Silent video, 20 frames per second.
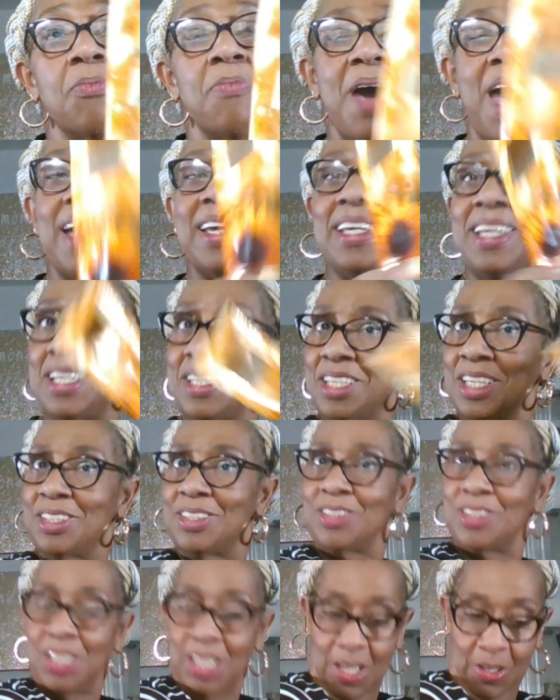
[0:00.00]
back in a
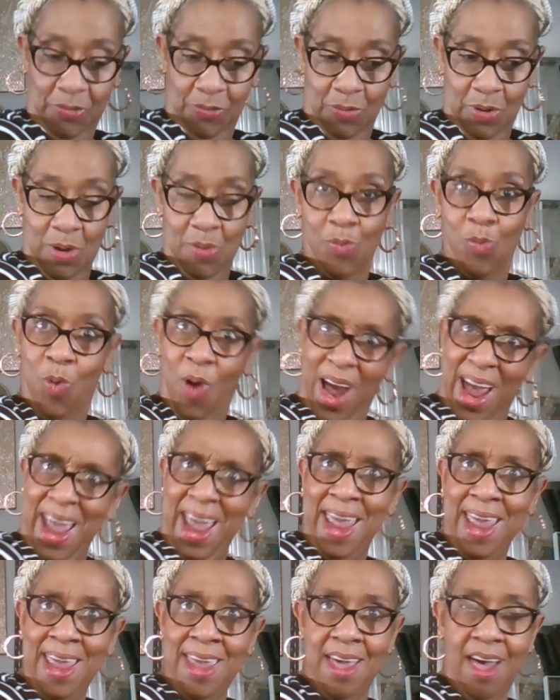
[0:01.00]
different
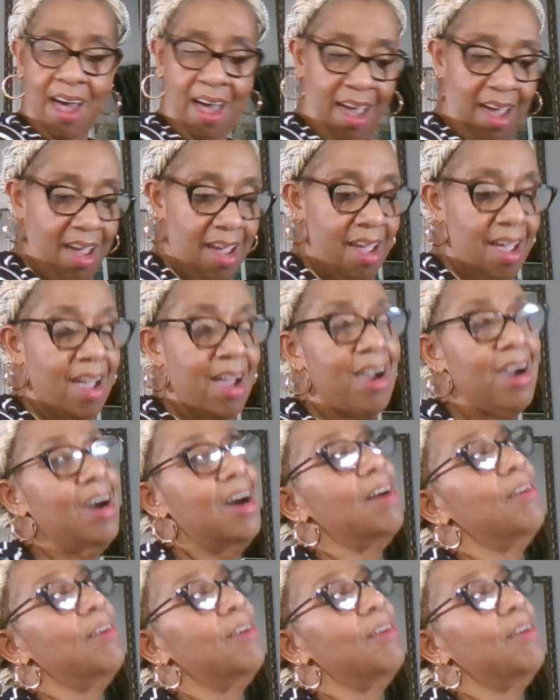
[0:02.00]
way. I